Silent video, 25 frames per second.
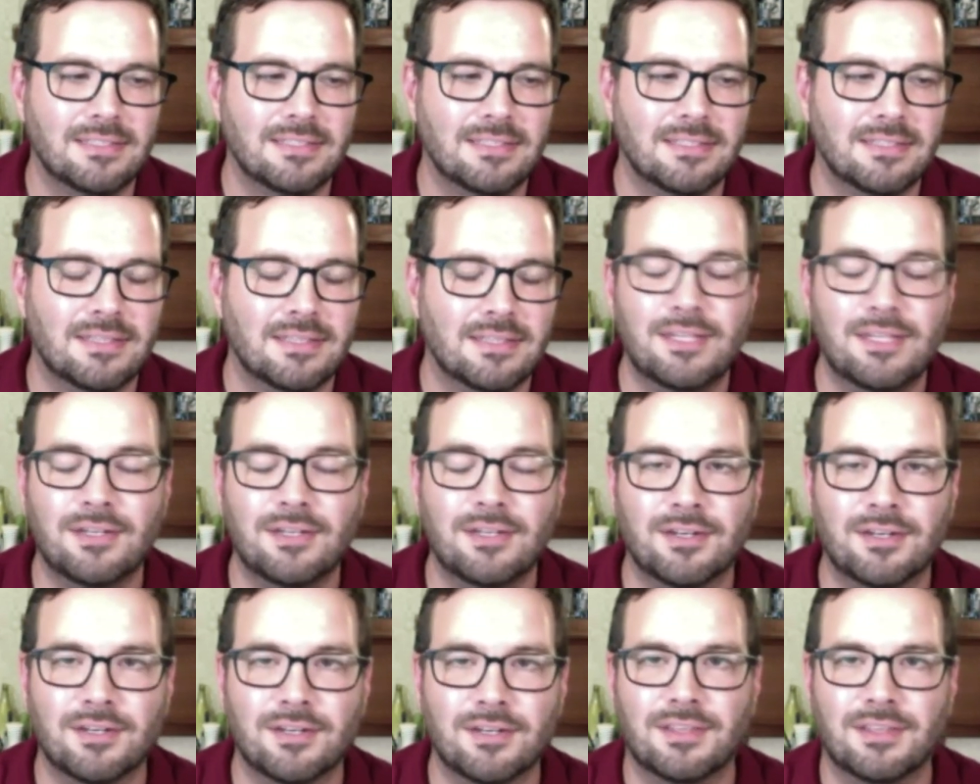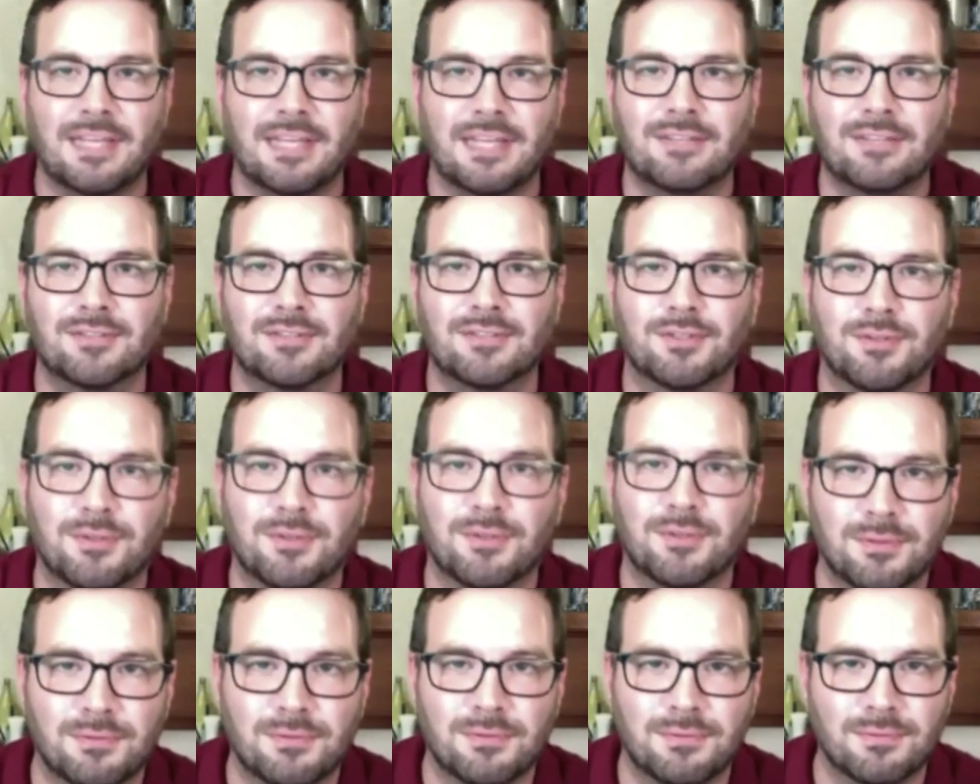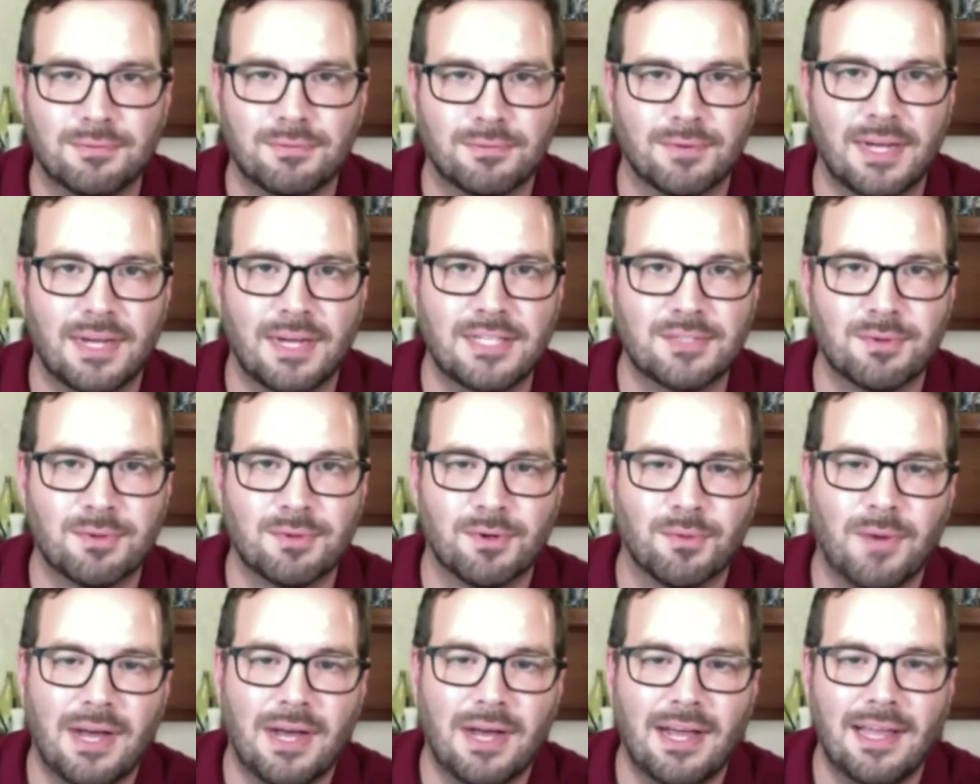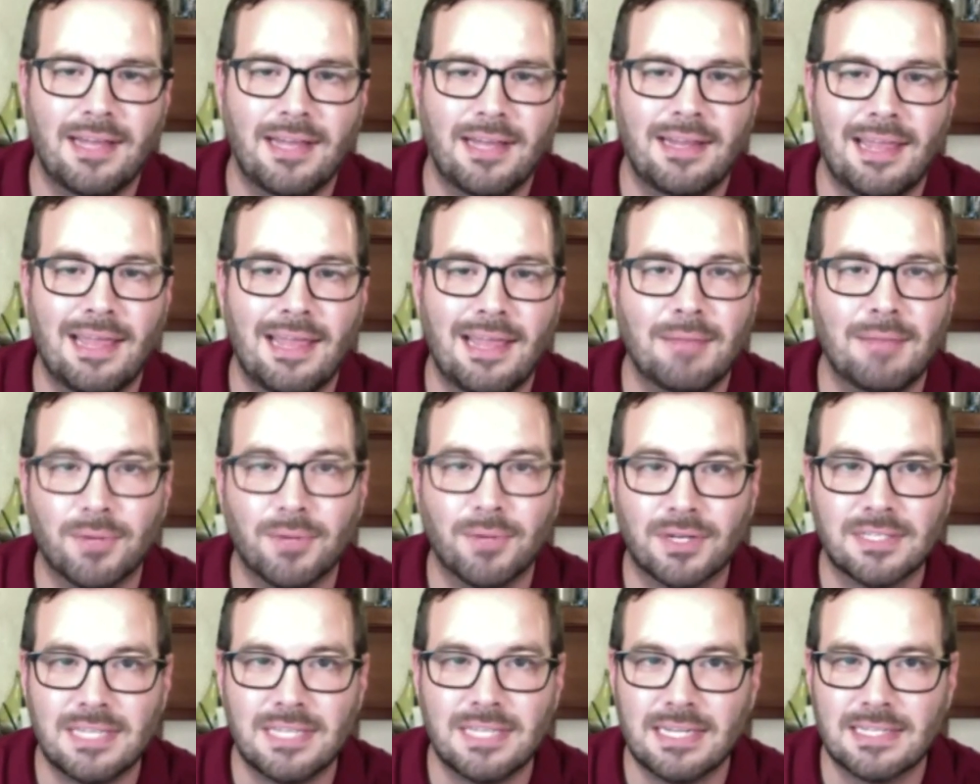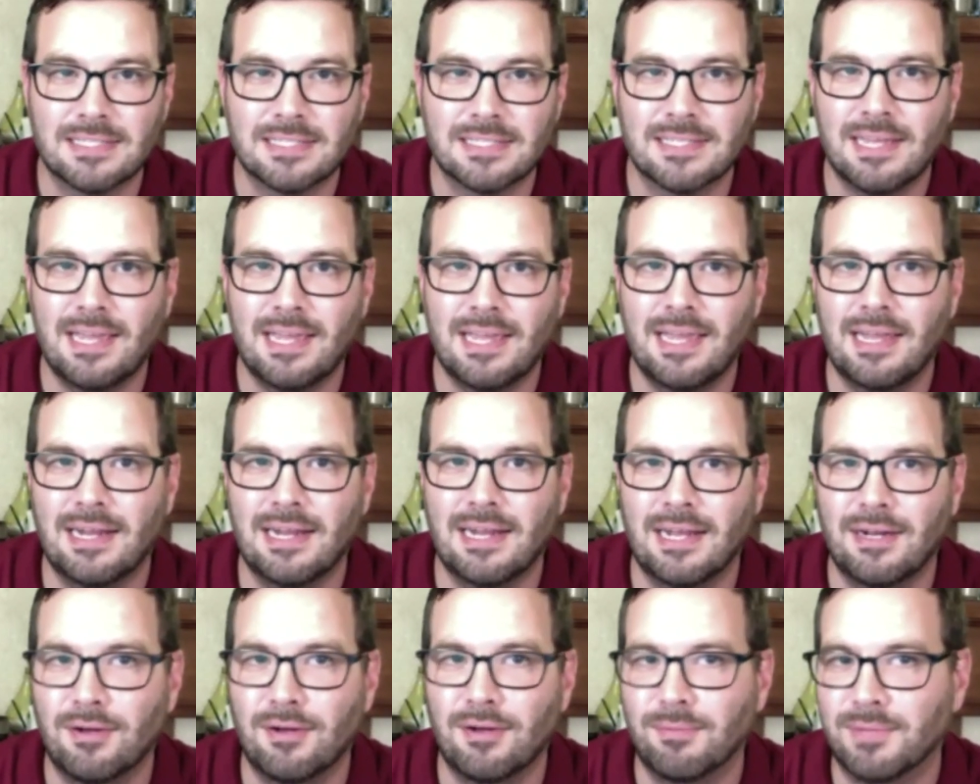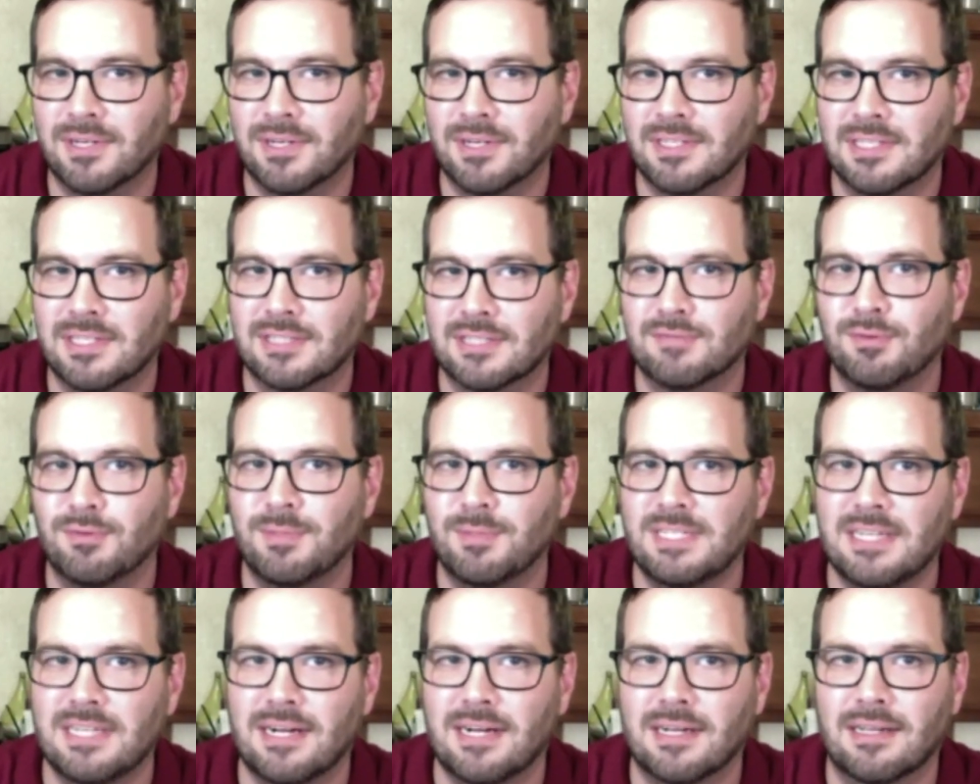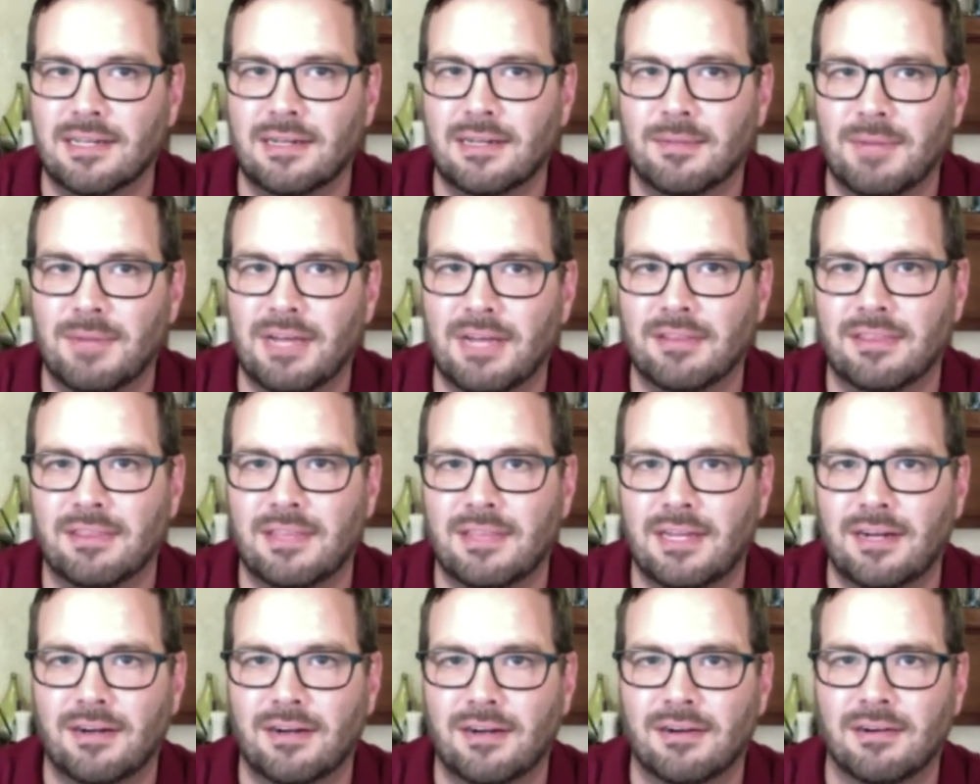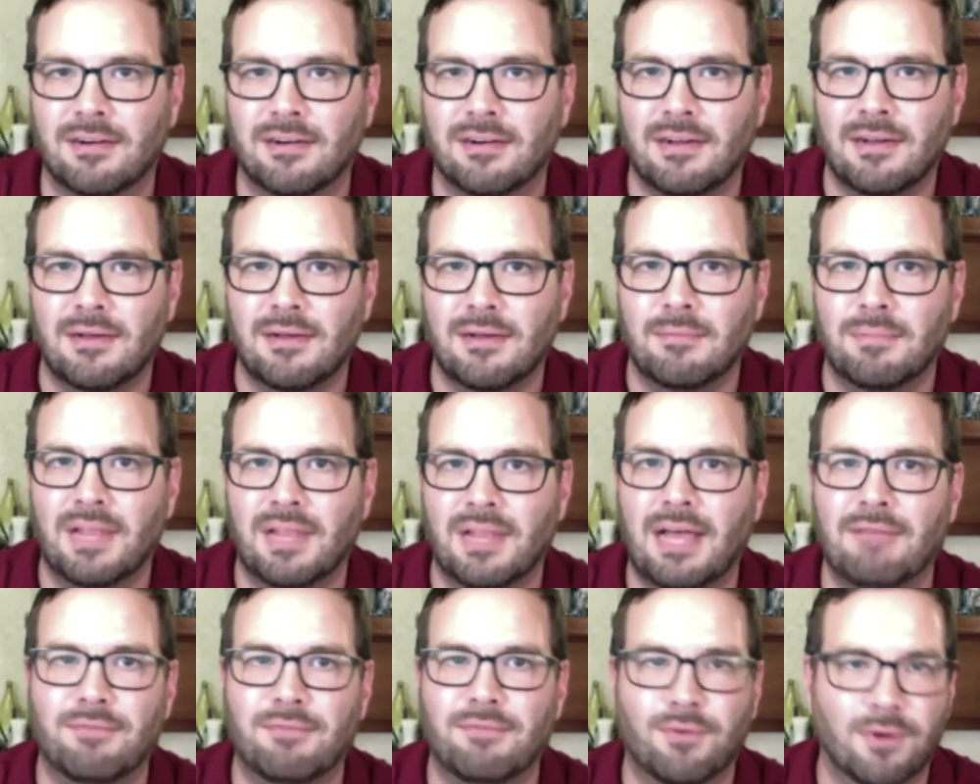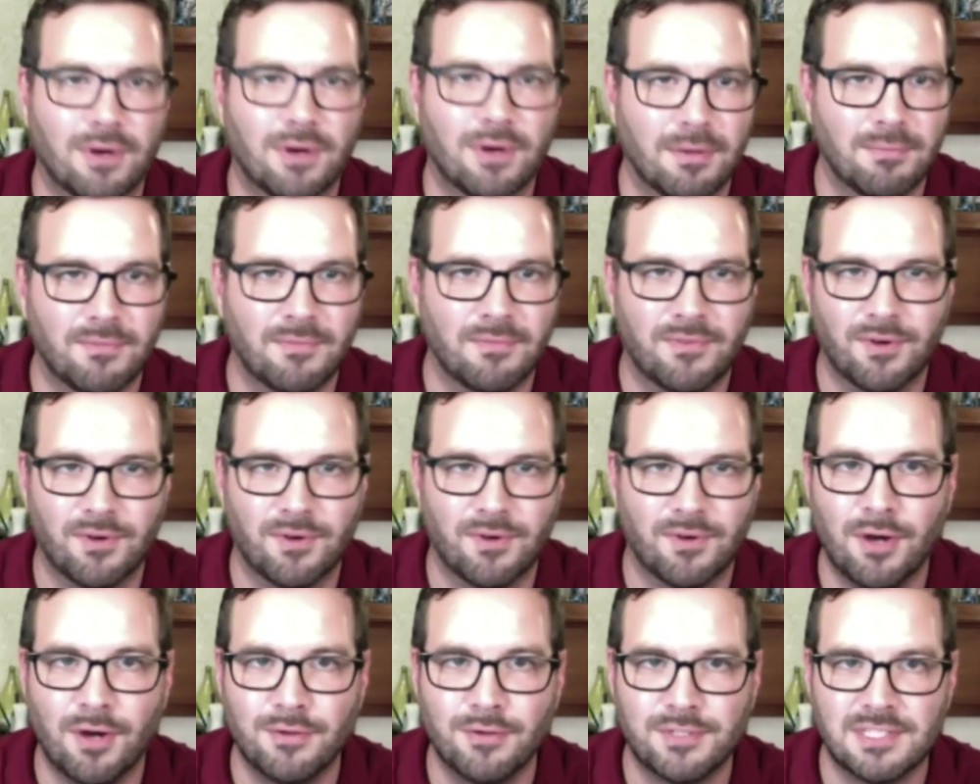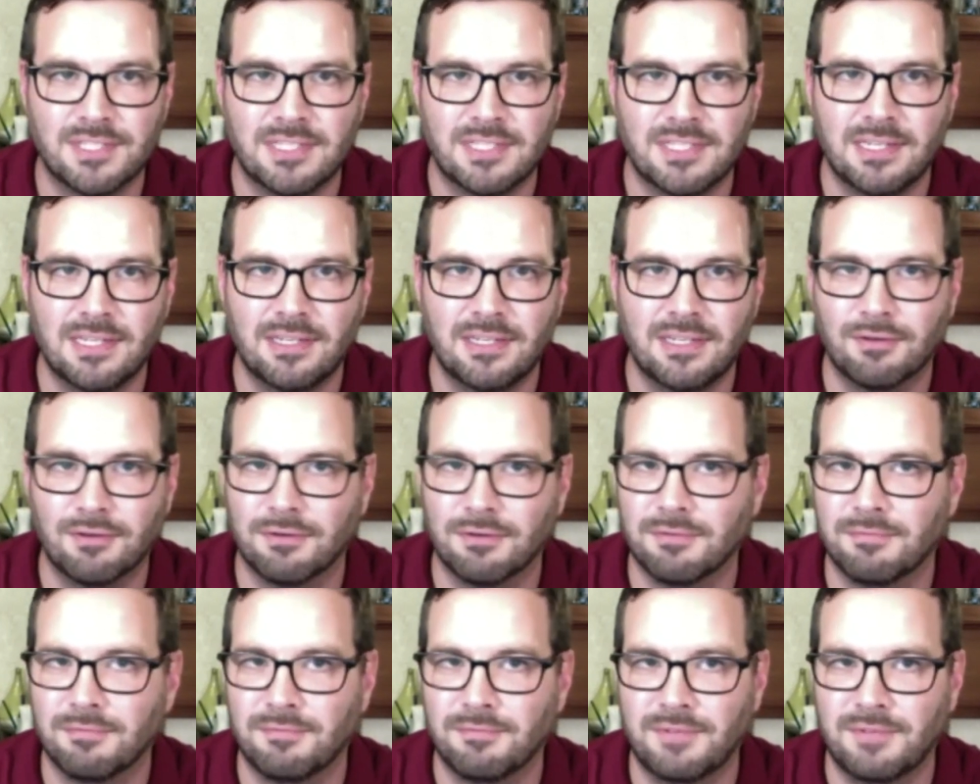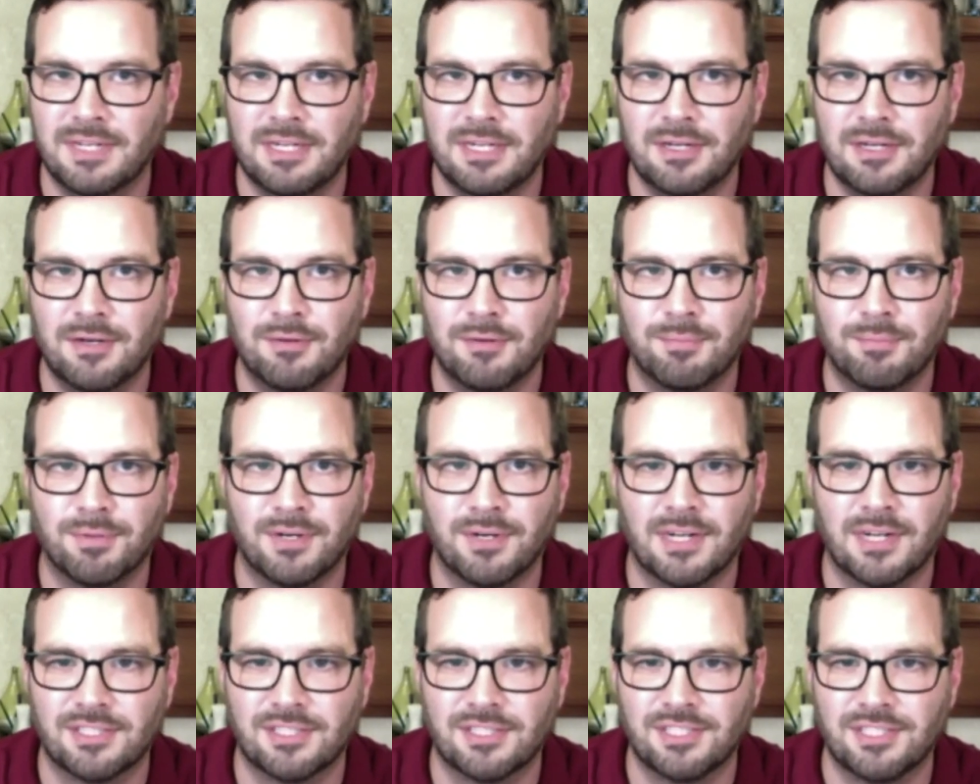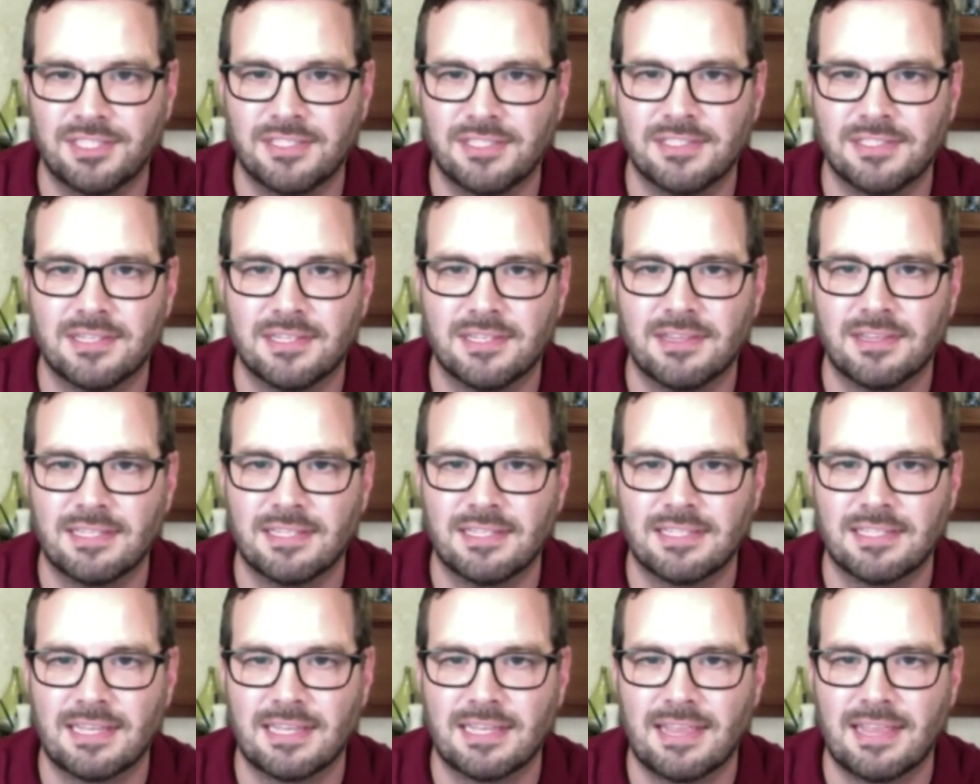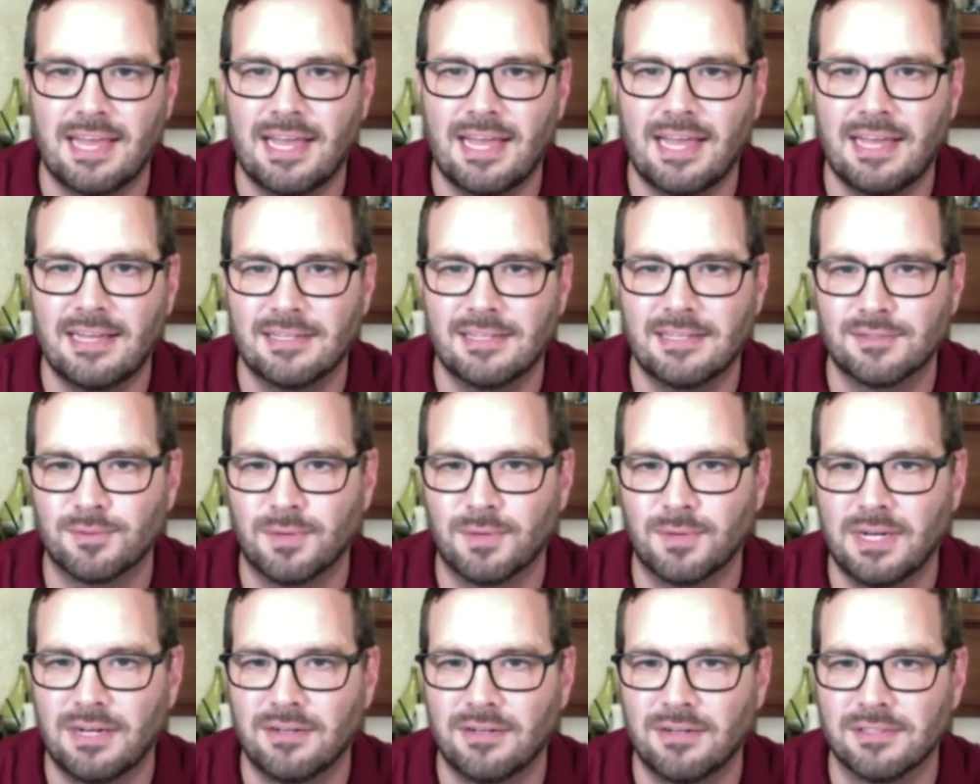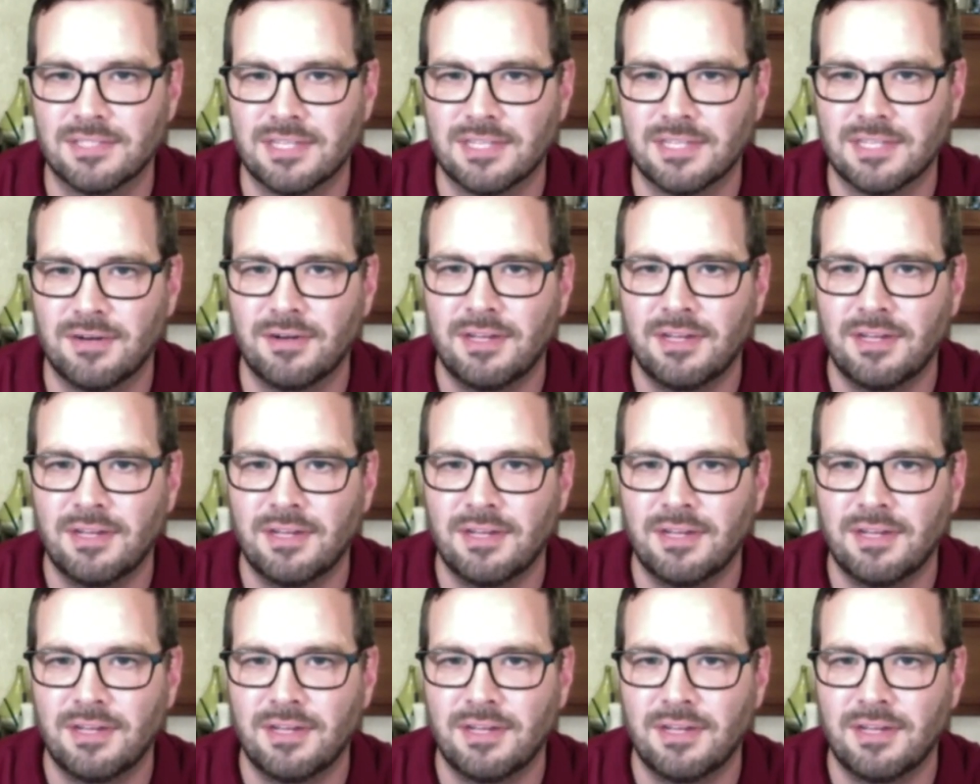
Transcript: theatrical rights worldwide and BookTix. And I know BookTix will be talking about their platform for hosting your video productions and things like that as well. So,